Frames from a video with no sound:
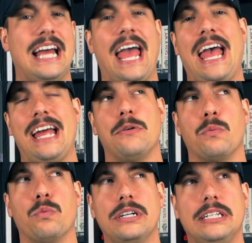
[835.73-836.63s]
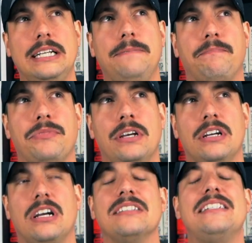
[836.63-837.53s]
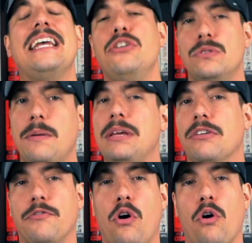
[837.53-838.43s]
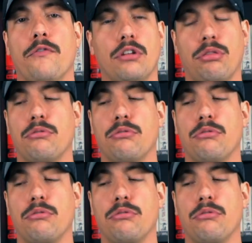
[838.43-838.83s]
and really continue to be involved